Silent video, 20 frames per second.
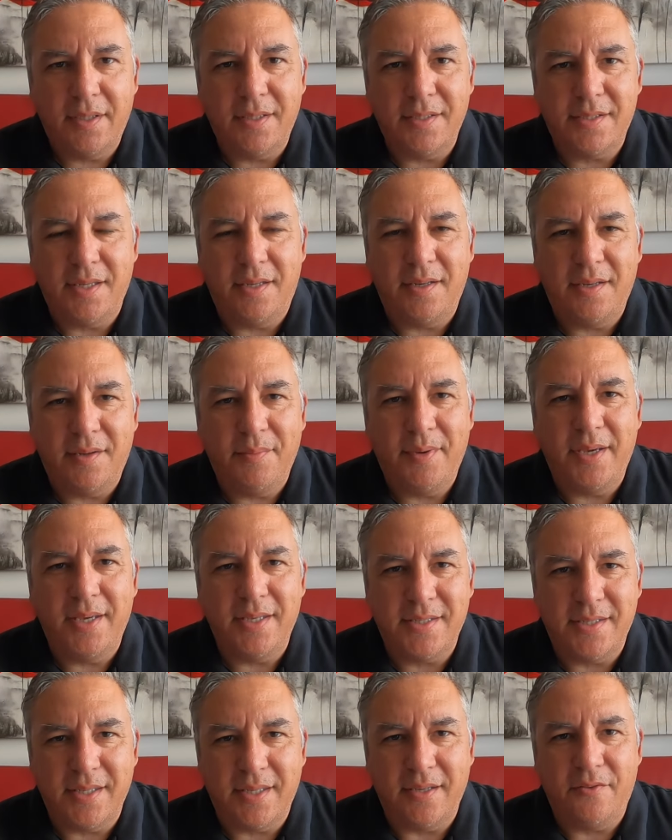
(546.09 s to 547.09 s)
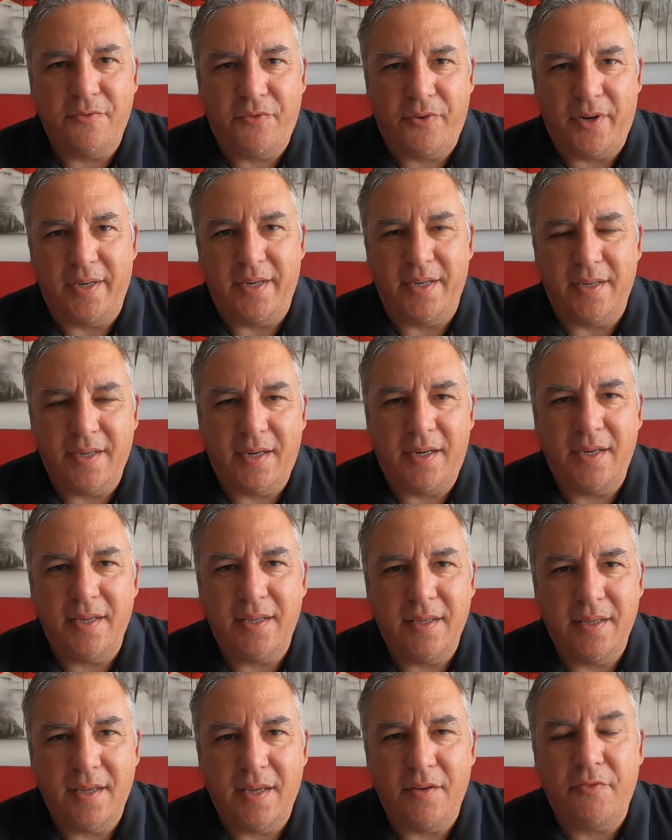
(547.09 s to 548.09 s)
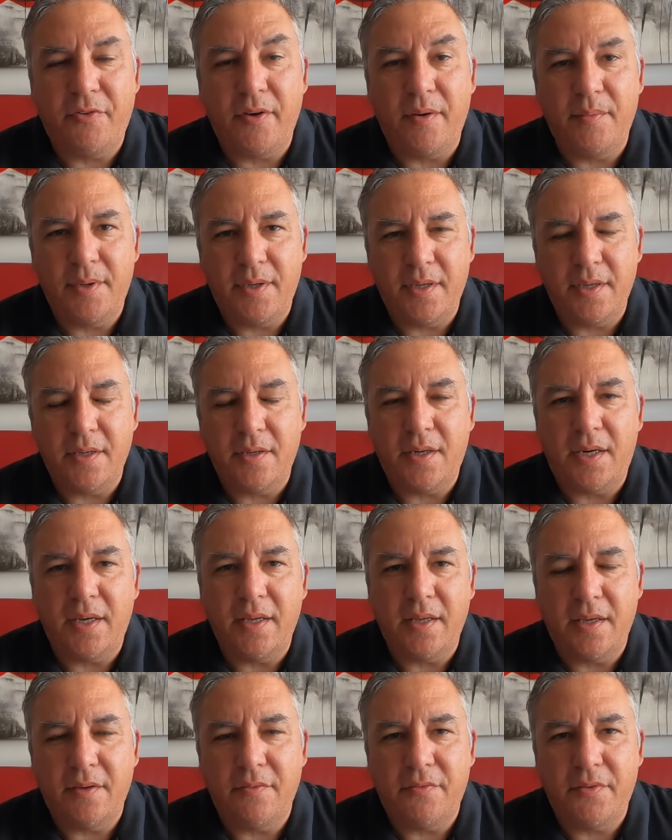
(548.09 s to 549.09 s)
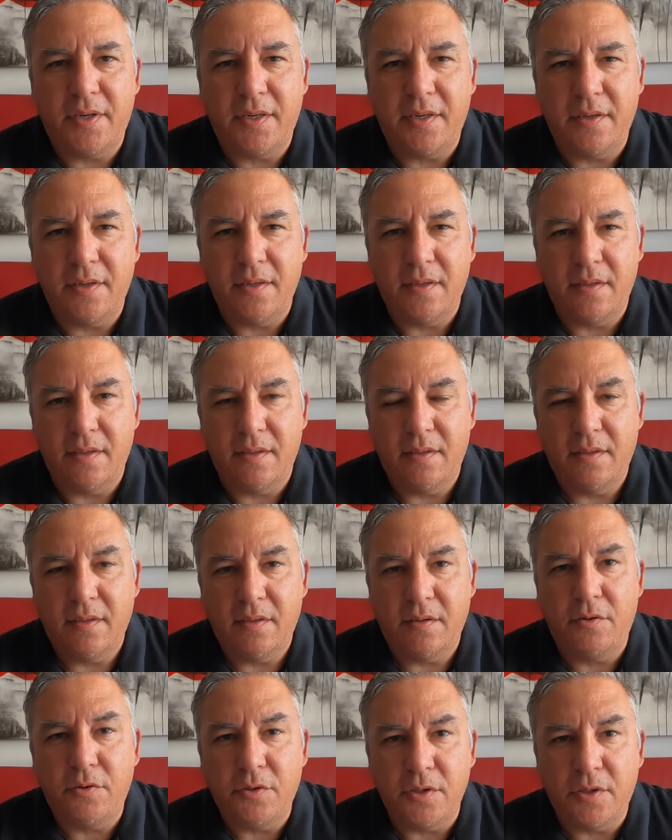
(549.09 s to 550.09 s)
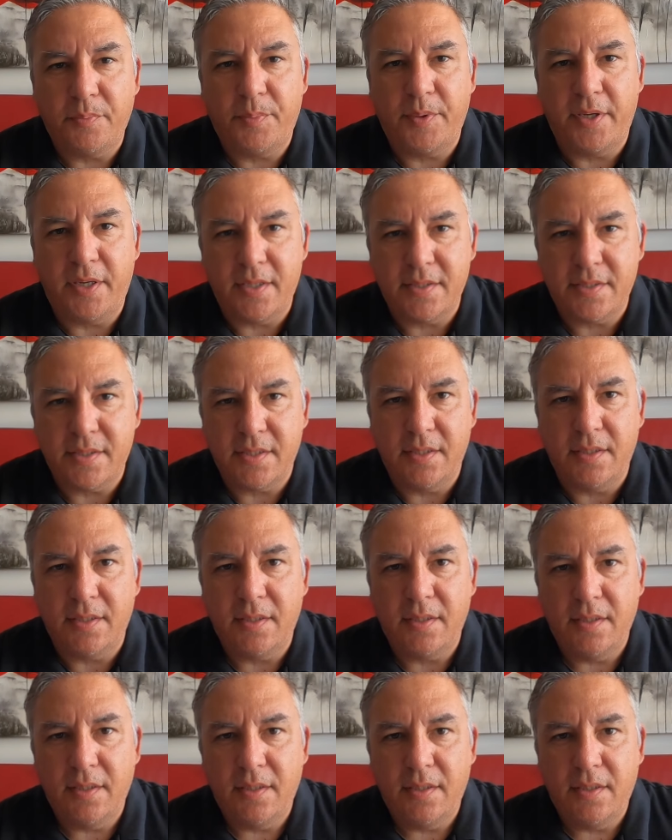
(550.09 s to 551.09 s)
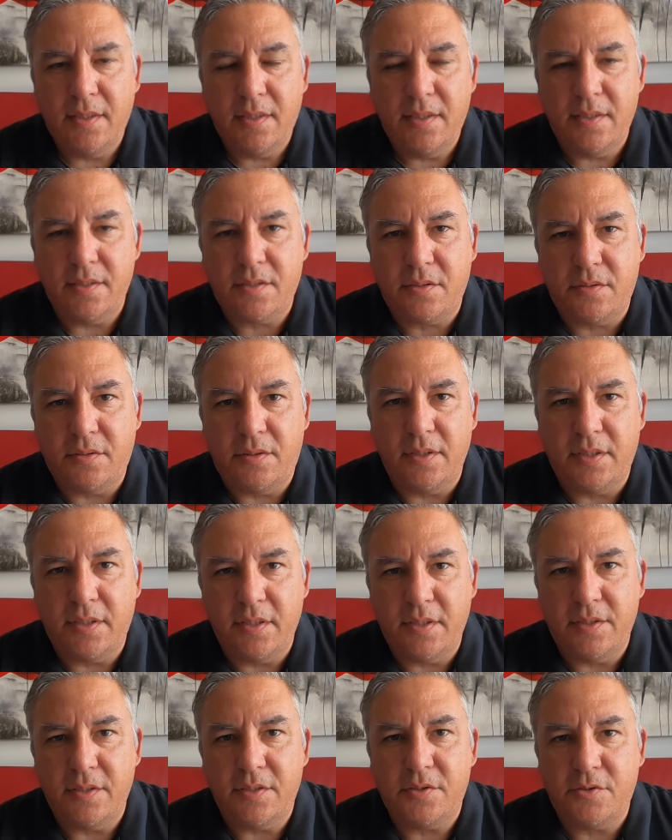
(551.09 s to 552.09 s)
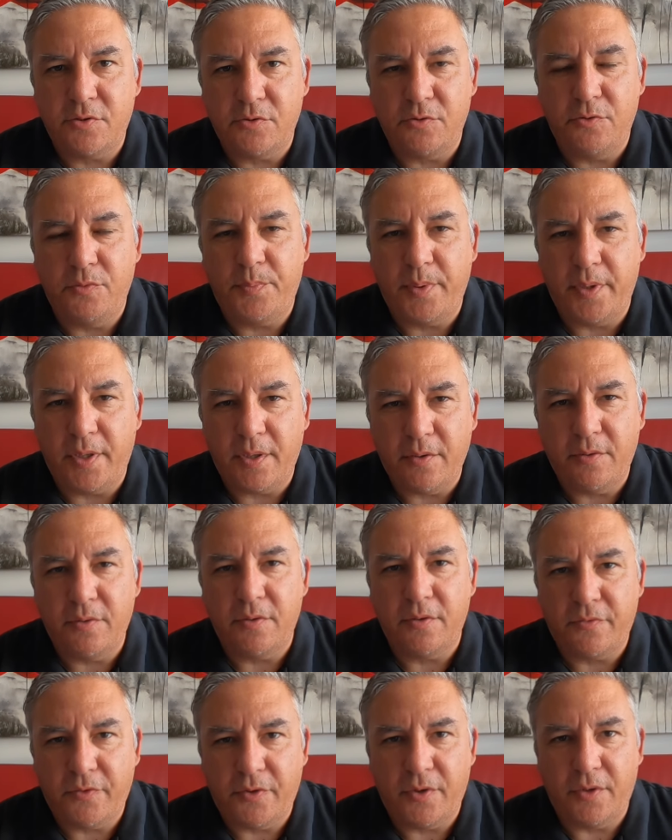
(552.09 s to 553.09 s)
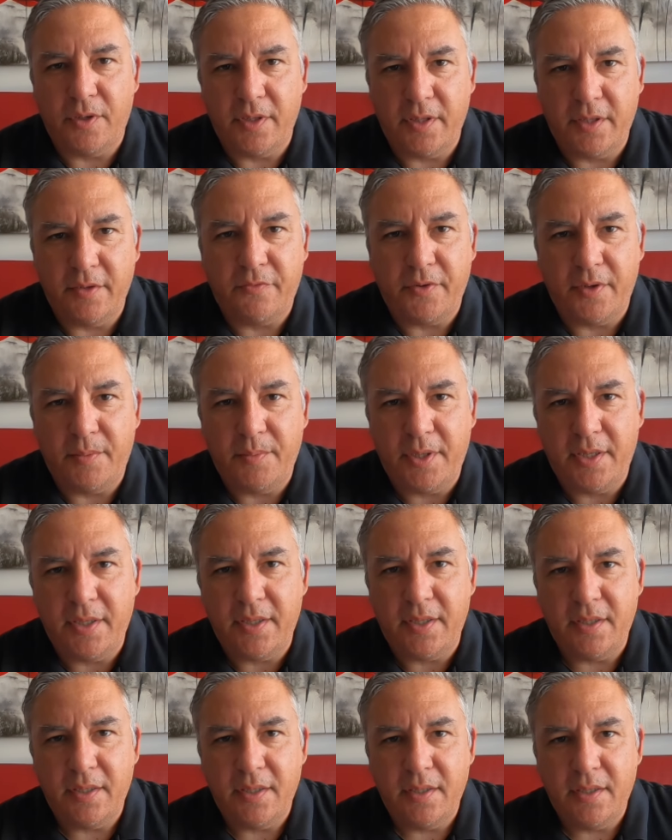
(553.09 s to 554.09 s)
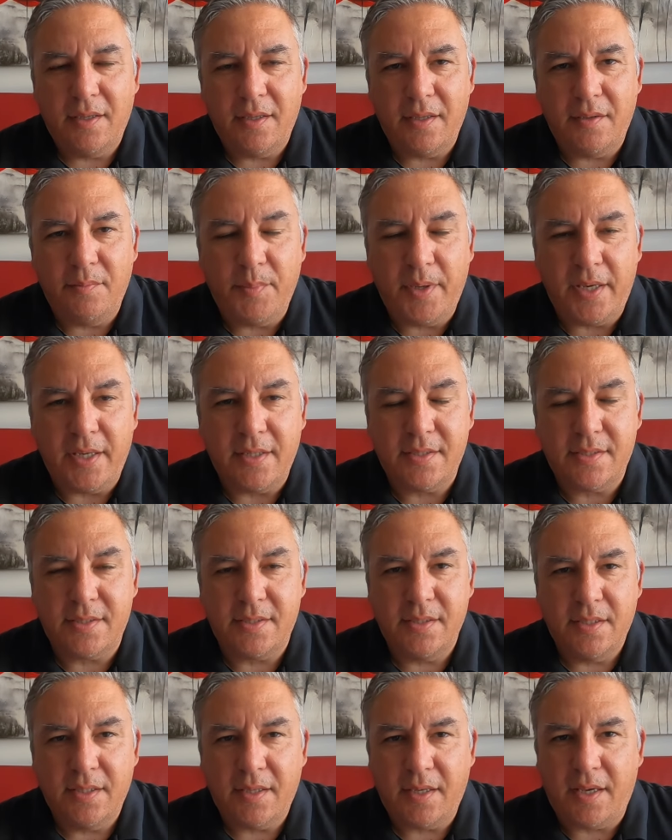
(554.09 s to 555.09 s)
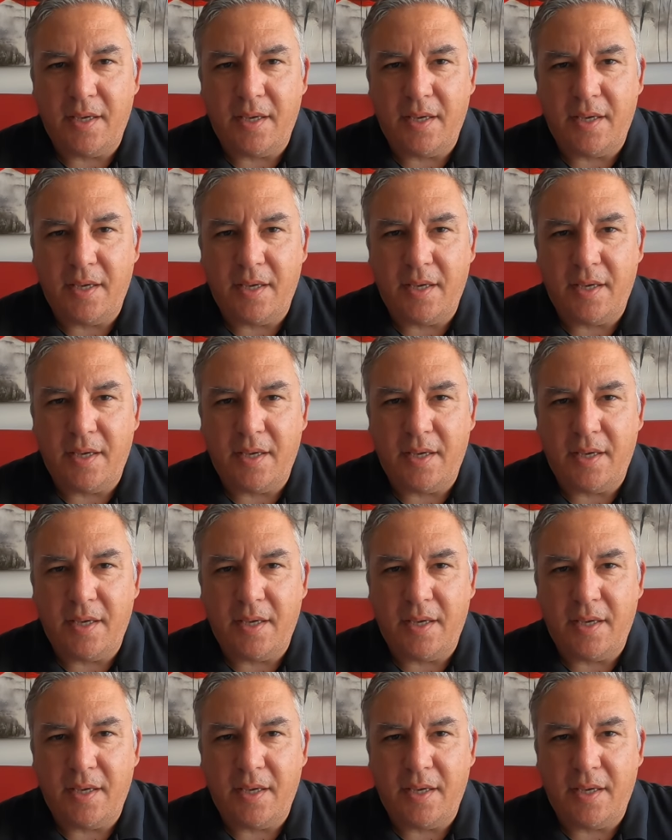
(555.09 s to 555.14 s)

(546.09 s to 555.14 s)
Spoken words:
He's an amazing, funny guy, a family guy, a very good person. His content is super good for all the family. He makes